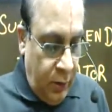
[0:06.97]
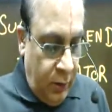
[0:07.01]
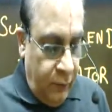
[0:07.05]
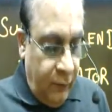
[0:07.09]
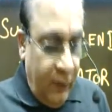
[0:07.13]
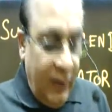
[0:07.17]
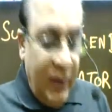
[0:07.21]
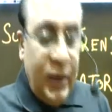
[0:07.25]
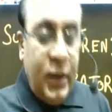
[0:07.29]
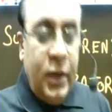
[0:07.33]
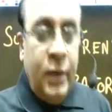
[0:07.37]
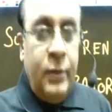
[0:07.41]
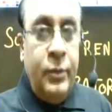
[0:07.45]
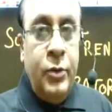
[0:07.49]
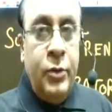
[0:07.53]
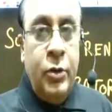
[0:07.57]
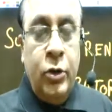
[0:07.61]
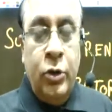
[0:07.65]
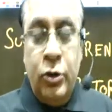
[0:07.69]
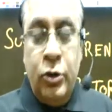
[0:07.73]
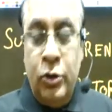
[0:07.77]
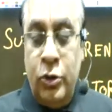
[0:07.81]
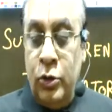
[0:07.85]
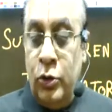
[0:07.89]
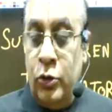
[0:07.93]
Welcome
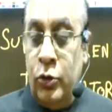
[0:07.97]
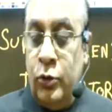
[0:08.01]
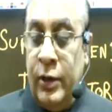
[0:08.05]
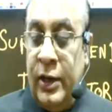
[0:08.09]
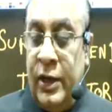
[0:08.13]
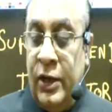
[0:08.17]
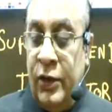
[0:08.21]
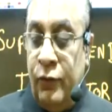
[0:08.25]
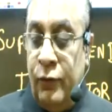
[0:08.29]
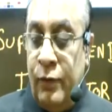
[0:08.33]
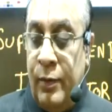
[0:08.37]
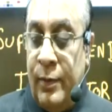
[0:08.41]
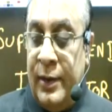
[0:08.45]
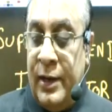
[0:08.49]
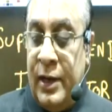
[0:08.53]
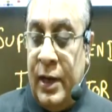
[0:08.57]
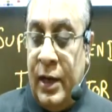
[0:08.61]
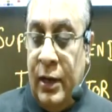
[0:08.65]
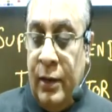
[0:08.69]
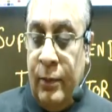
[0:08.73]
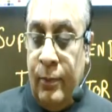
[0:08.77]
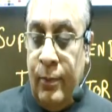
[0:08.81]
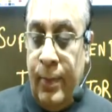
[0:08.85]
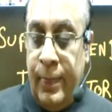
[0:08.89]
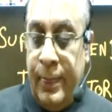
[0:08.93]
you to today's webinar.